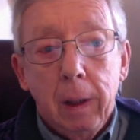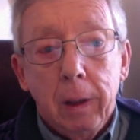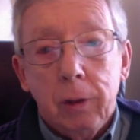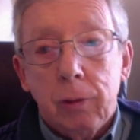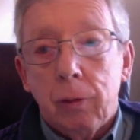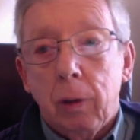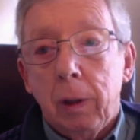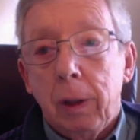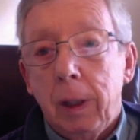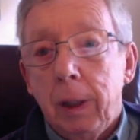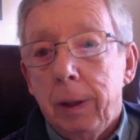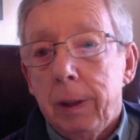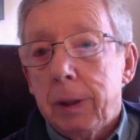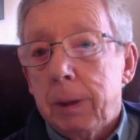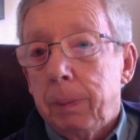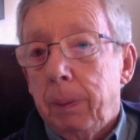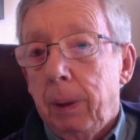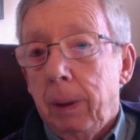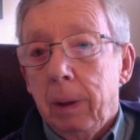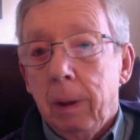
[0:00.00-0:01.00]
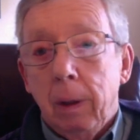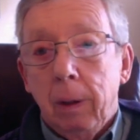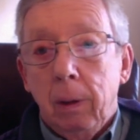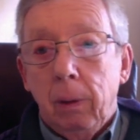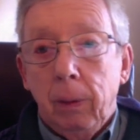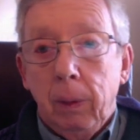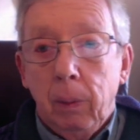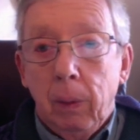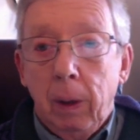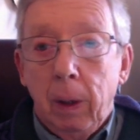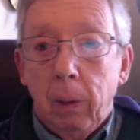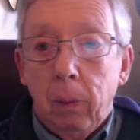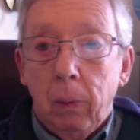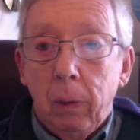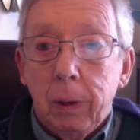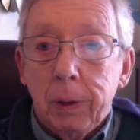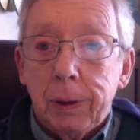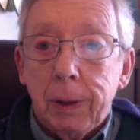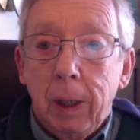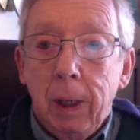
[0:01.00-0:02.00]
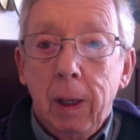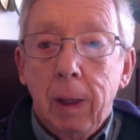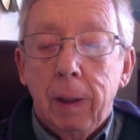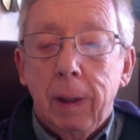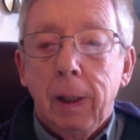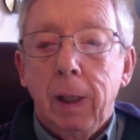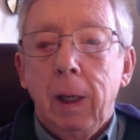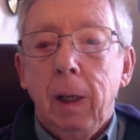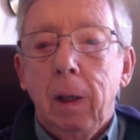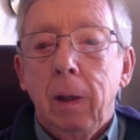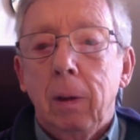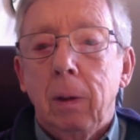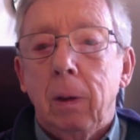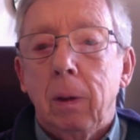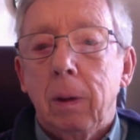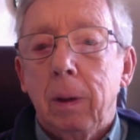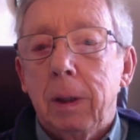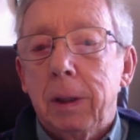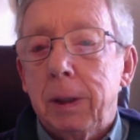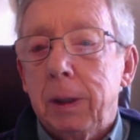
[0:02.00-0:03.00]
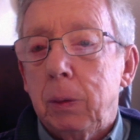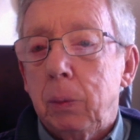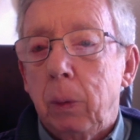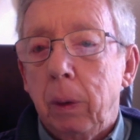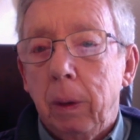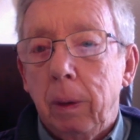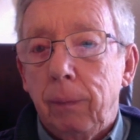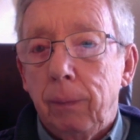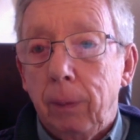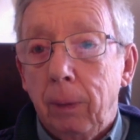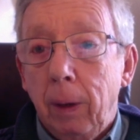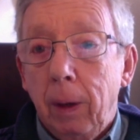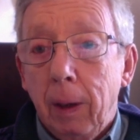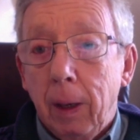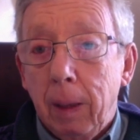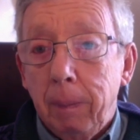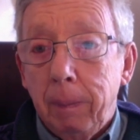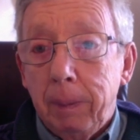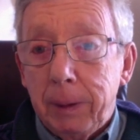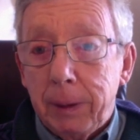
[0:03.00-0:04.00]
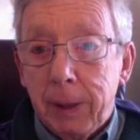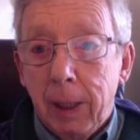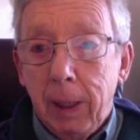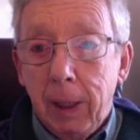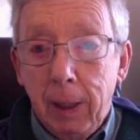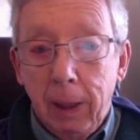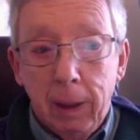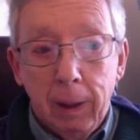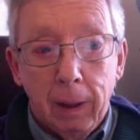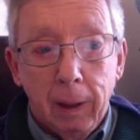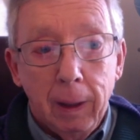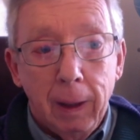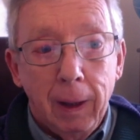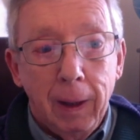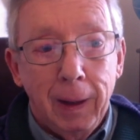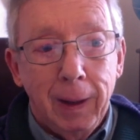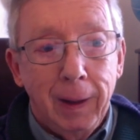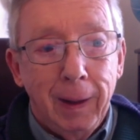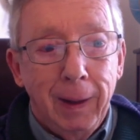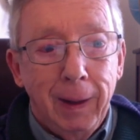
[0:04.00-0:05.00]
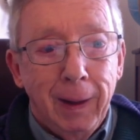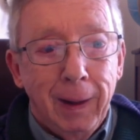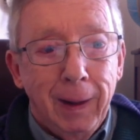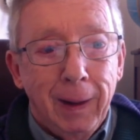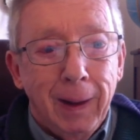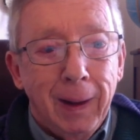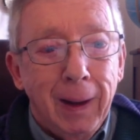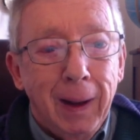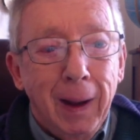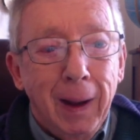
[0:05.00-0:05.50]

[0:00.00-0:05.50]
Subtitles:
drunk in the spirit, not knowing where I was, thinking, Lord, this is wonderful. Let me stay here.